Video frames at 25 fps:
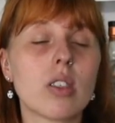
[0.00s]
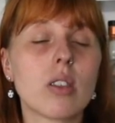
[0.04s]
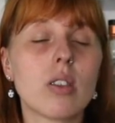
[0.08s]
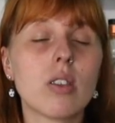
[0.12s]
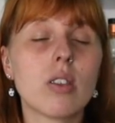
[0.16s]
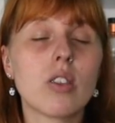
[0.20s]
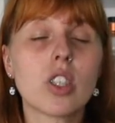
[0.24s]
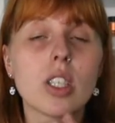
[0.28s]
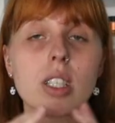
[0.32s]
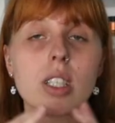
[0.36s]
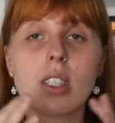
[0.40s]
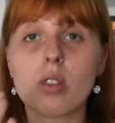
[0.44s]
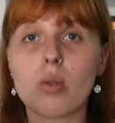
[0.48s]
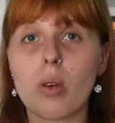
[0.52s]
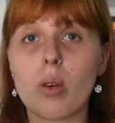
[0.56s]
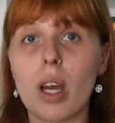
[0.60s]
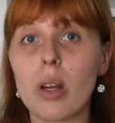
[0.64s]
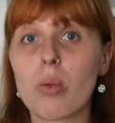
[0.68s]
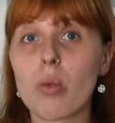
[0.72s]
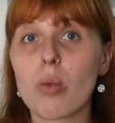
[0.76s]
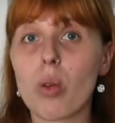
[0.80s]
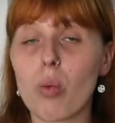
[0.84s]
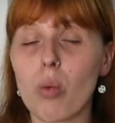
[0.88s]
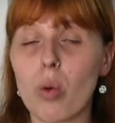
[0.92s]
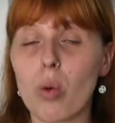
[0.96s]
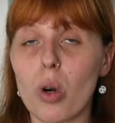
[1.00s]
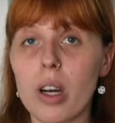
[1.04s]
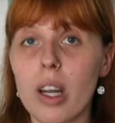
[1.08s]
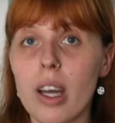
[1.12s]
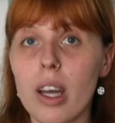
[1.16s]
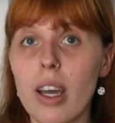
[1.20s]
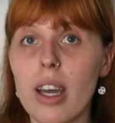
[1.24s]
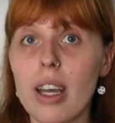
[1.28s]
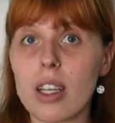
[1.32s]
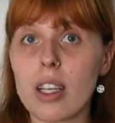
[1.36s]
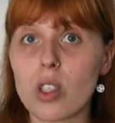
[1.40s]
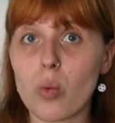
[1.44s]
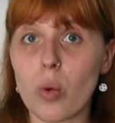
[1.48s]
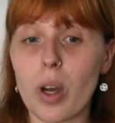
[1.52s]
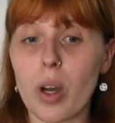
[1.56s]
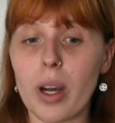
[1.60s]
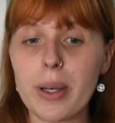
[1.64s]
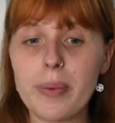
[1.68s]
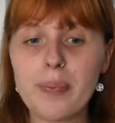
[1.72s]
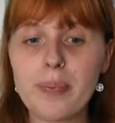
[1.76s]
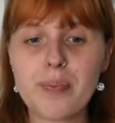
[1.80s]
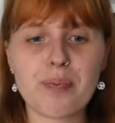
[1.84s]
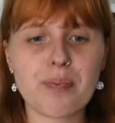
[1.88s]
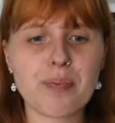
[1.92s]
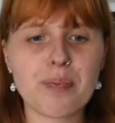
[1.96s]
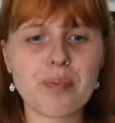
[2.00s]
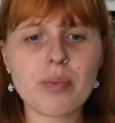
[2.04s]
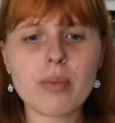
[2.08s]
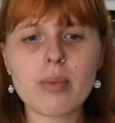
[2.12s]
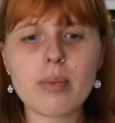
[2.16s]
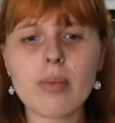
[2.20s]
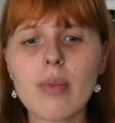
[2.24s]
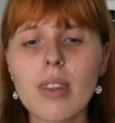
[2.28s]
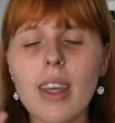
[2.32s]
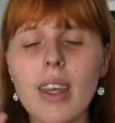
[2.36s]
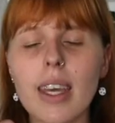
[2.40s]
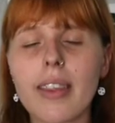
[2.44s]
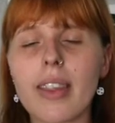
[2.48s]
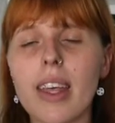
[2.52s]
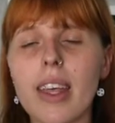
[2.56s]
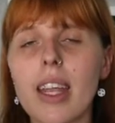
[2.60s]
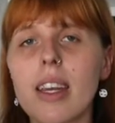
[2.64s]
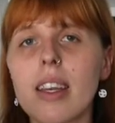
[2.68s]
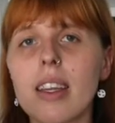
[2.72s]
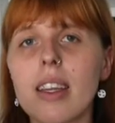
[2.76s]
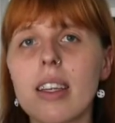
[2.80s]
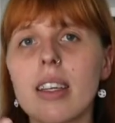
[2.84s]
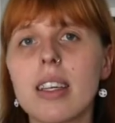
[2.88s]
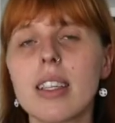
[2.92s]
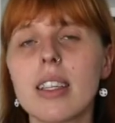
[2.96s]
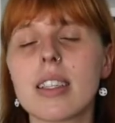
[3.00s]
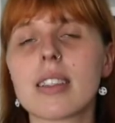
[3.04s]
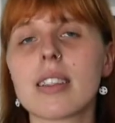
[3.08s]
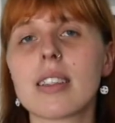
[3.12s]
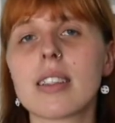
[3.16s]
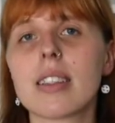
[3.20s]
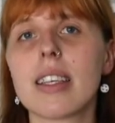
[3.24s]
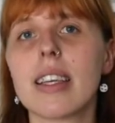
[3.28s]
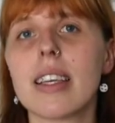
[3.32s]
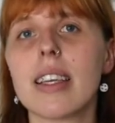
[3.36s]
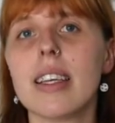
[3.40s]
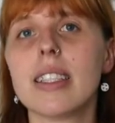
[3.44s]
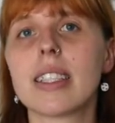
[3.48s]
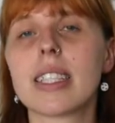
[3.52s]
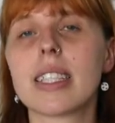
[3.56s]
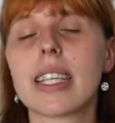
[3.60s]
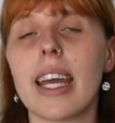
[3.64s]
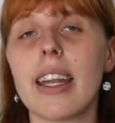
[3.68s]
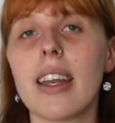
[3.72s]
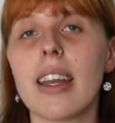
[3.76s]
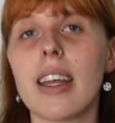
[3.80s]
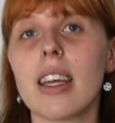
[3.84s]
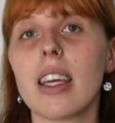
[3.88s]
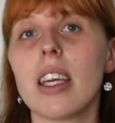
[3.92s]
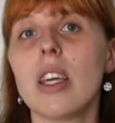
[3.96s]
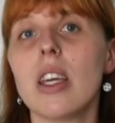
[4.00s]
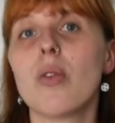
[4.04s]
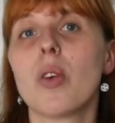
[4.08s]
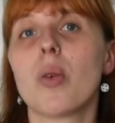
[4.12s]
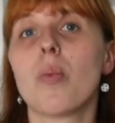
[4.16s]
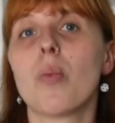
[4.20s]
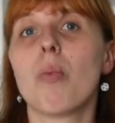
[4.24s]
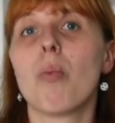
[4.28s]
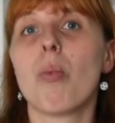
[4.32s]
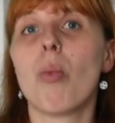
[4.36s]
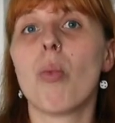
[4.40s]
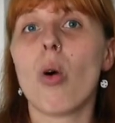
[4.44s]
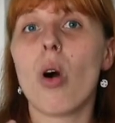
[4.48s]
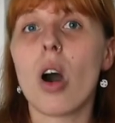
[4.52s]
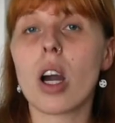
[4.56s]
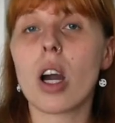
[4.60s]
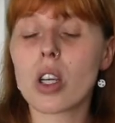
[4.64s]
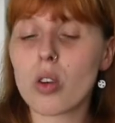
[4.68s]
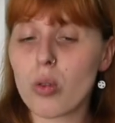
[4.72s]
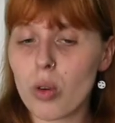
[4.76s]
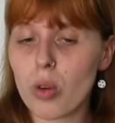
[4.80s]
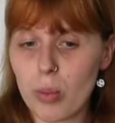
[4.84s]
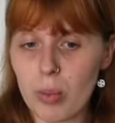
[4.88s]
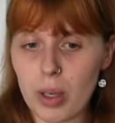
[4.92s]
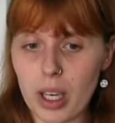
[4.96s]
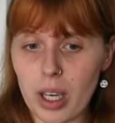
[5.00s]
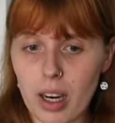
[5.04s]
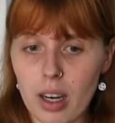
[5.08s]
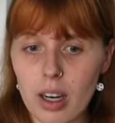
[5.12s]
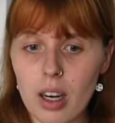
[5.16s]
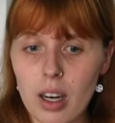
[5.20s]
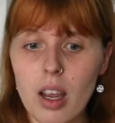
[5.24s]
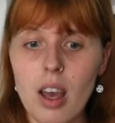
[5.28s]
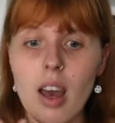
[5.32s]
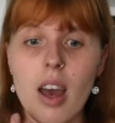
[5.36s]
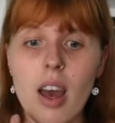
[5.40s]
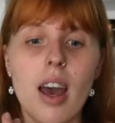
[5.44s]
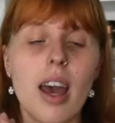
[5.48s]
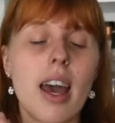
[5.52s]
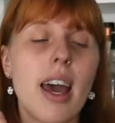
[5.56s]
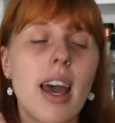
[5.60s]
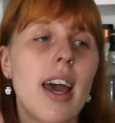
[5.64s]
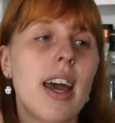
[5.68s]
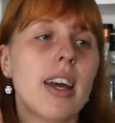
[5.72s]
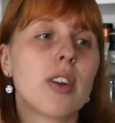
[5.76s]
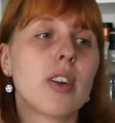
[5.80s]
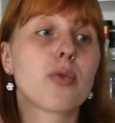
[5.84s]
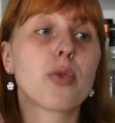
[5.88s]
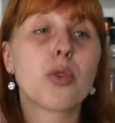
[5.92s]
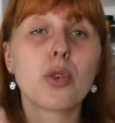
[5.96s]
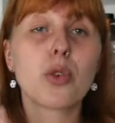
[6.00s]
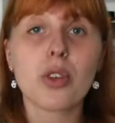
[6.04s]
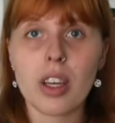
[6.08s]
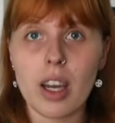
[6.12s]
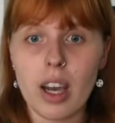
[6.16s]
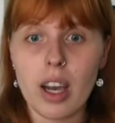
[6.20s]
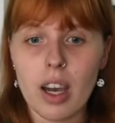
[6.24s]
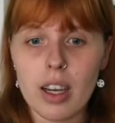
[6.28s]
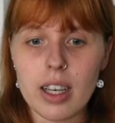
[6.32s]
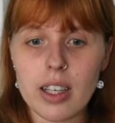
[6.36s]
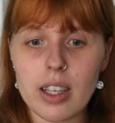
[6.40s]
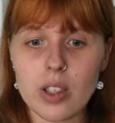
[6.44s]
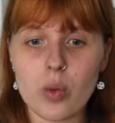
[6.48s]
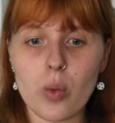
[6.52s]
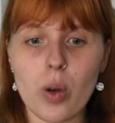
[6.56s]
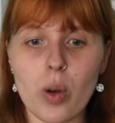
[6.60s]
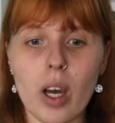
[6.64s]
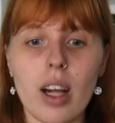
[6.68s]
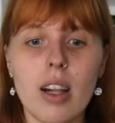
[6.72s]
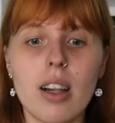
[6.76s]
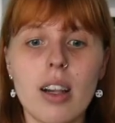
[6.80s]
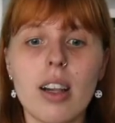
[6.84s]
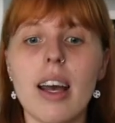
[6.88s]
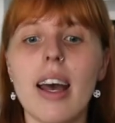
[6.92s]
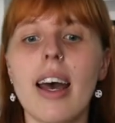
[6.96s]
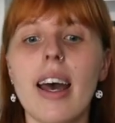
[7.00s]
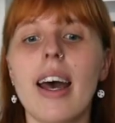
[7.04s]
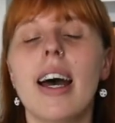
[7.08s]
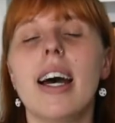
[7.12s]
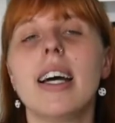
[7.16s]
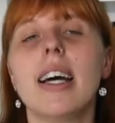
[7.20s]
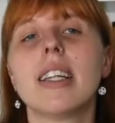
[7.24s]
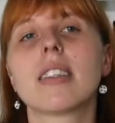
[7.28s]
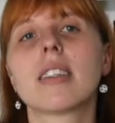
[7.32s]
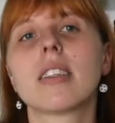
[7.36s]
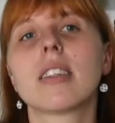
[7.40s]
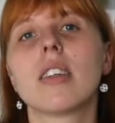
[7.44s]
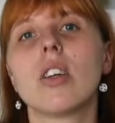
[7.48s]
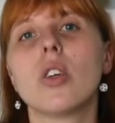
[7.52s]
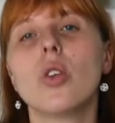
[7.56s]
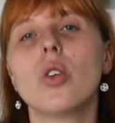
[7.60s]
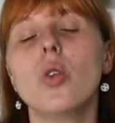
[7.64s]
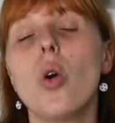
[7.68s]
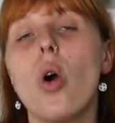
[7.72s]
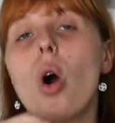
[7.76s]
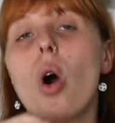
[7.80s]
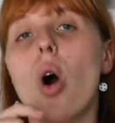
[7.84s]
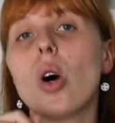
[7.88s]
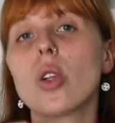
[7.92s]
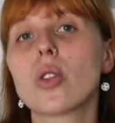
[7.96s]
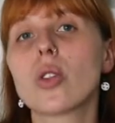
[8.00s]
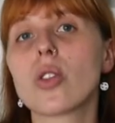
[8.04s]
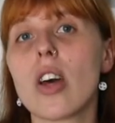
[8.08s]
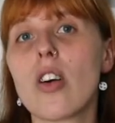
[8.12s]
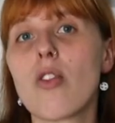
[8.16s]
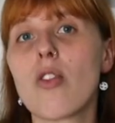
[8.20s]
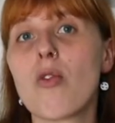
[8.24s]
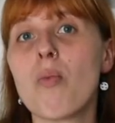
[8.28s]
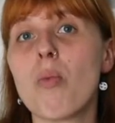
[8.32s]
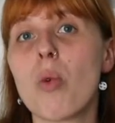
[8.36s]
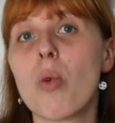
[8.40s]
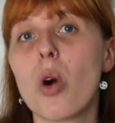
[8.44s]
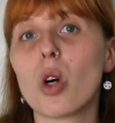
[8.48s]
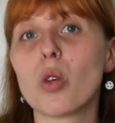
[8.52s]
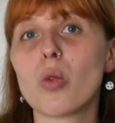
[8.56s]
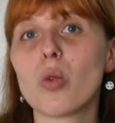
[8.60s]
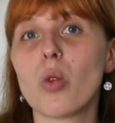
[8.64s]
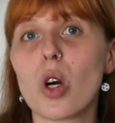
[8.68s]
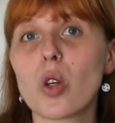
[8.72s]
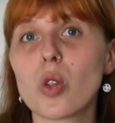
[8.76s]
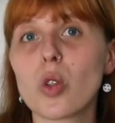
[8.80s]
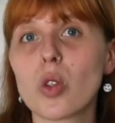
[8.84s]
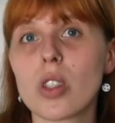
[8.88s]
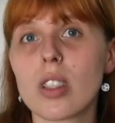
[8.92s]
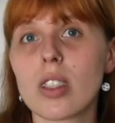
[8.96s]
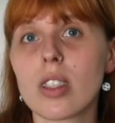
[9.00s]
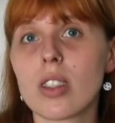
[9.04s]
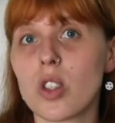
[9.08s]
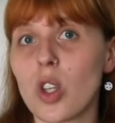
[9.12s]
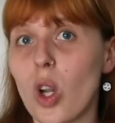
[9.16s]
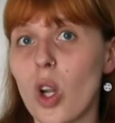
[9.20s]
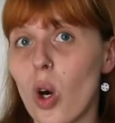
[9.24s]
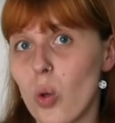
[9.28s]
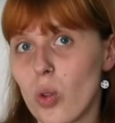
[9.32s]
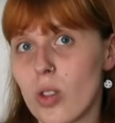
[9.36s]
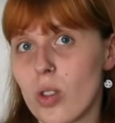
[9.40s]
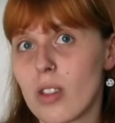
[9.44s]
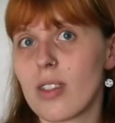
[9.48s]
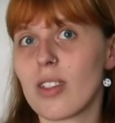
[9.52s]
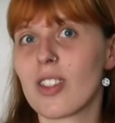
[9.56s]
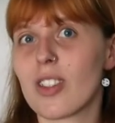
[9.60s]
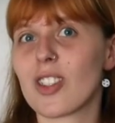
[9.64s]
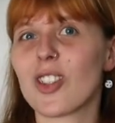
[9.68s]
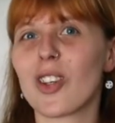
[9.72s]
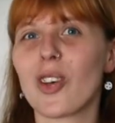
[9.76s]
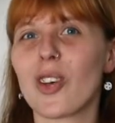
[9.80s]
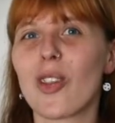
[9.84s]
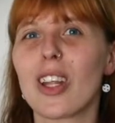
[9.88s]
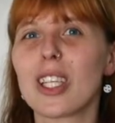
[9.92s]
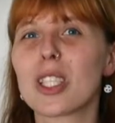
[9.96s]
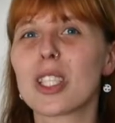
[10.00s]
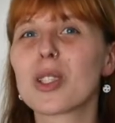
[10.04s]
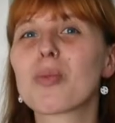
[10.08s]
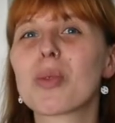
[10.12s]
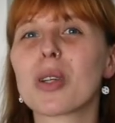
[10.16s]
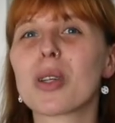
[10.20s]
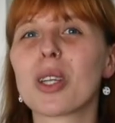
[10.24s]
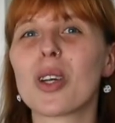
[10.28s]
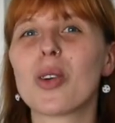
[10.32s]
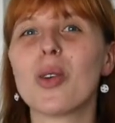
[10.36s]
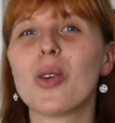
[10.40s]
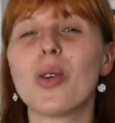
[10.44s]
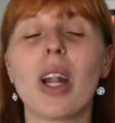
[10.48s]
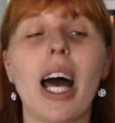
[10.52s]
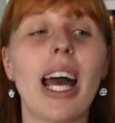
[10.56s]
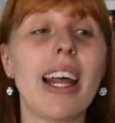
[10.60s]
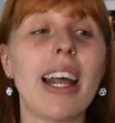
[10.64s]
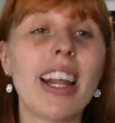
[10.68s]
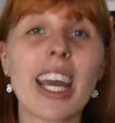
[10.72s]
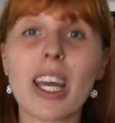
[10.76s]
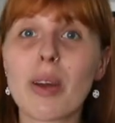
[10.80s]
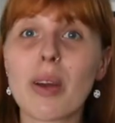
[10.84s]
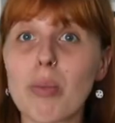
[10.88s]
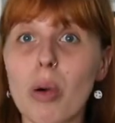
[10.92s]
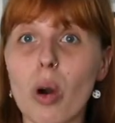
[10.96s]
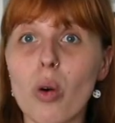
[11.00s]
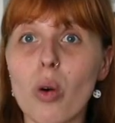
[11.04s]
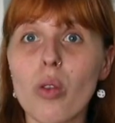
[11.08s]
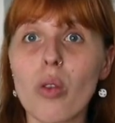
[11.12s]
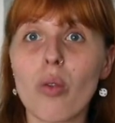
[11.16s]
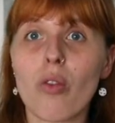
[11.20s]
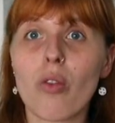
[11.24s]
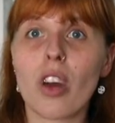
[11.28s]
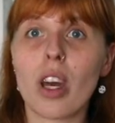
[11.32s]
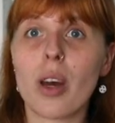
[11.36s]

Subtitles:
just try it with water as well. Then it's getting even more creamier and fruitier as well, and you also have more roasted notes, so that's pretty cool. I like both,